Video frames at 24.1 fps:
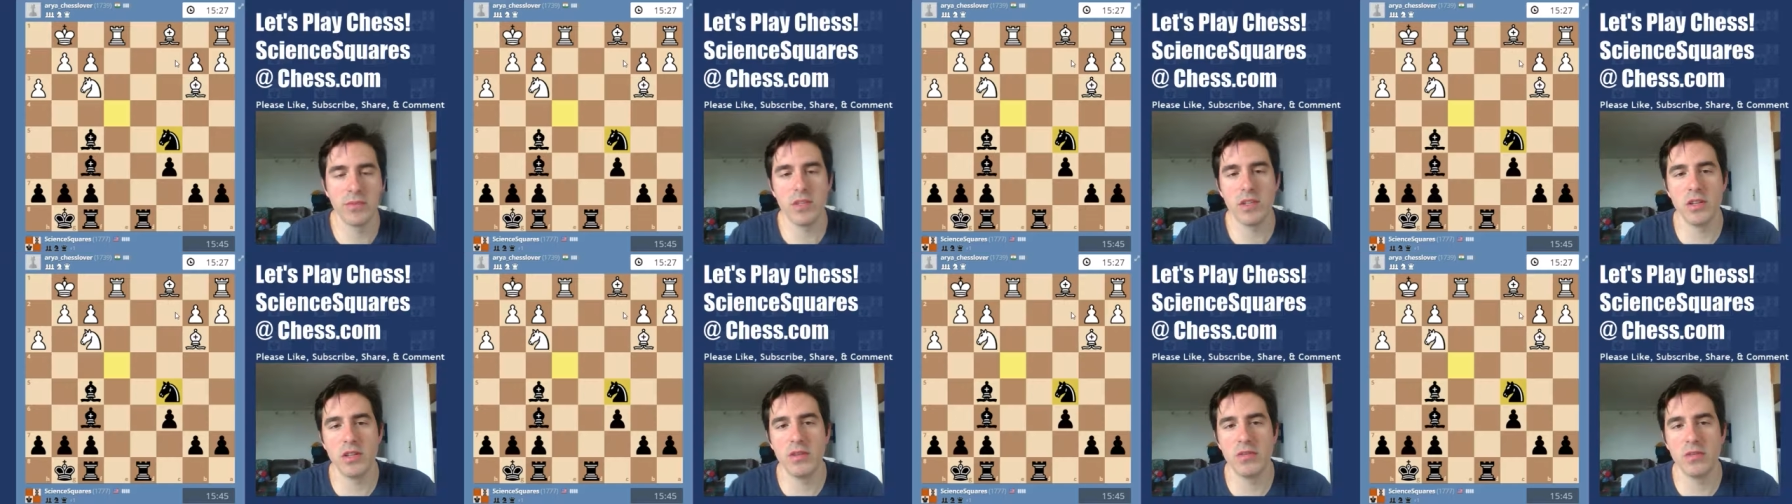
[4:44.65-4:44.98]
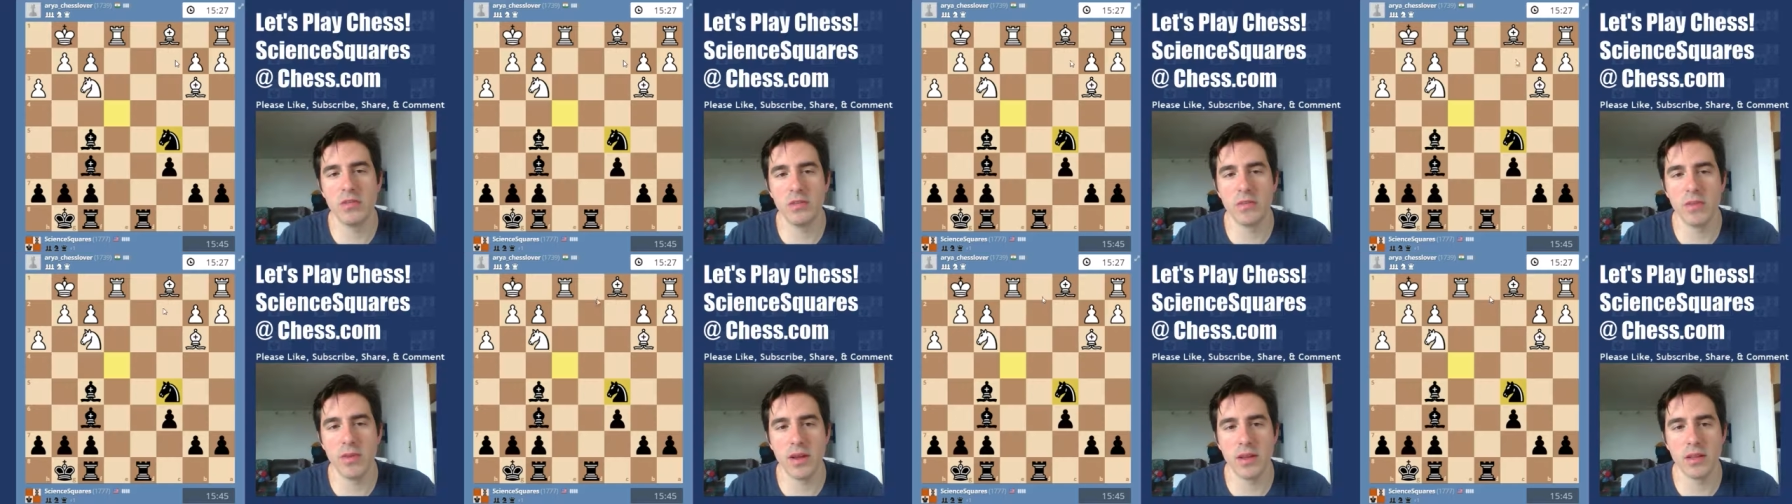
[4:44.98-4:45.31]
c2
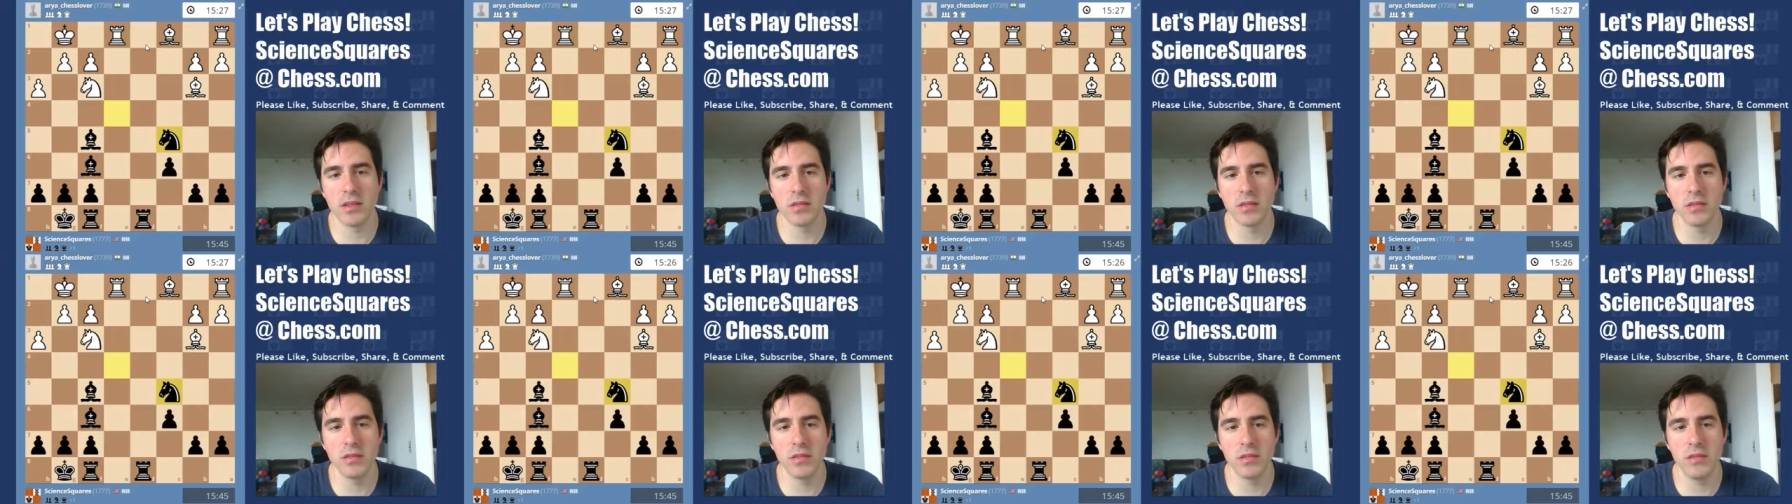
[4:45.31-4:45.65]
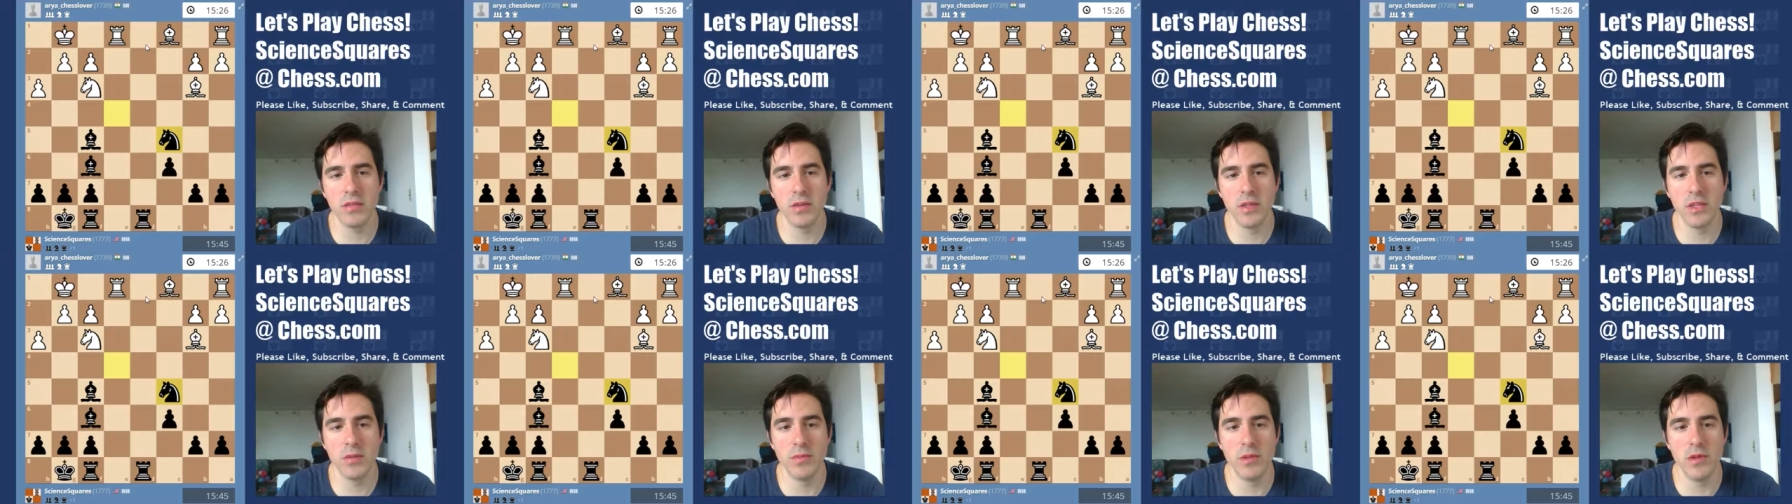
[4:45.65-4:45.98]
is impossible.
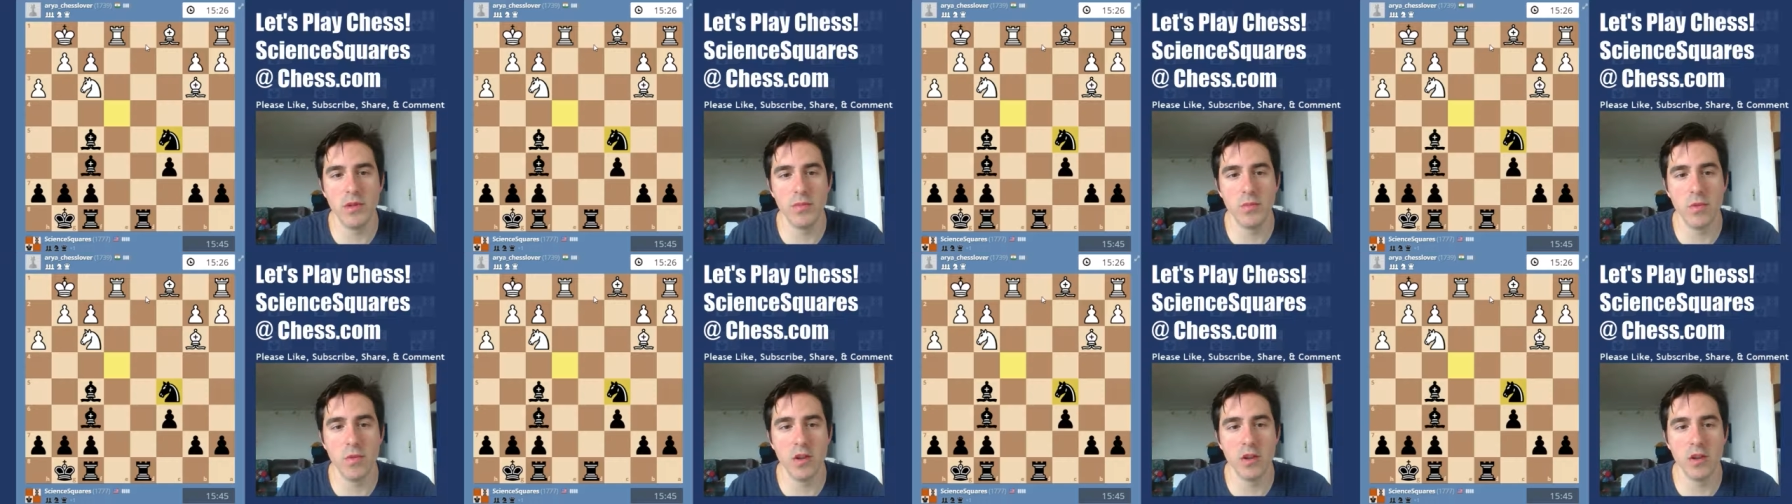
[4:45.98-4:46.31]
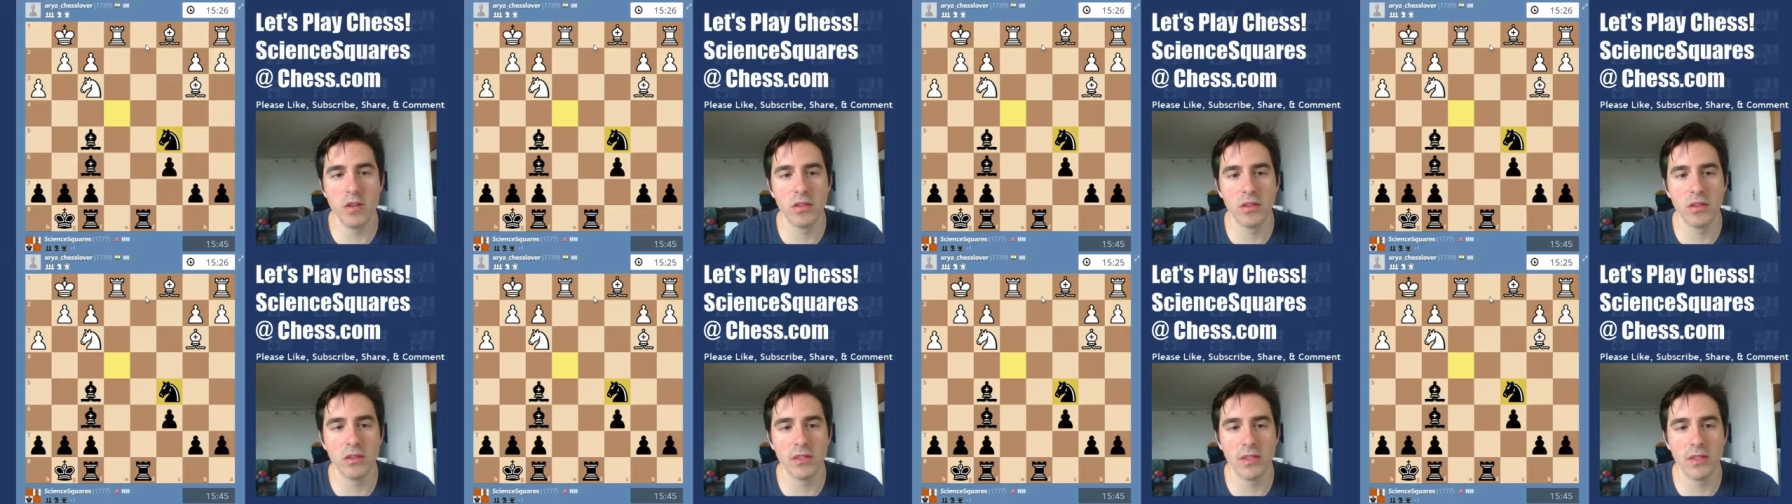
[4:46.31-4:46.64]
Bishop
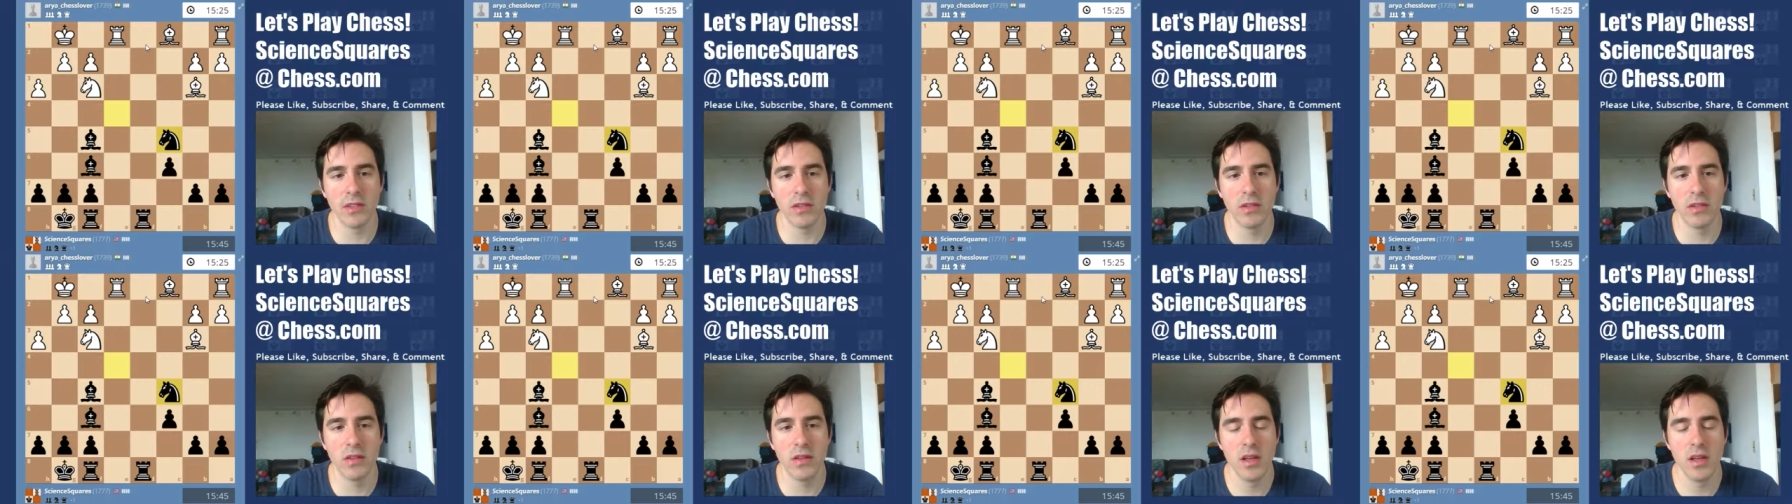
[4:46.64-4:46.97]
d1 looks like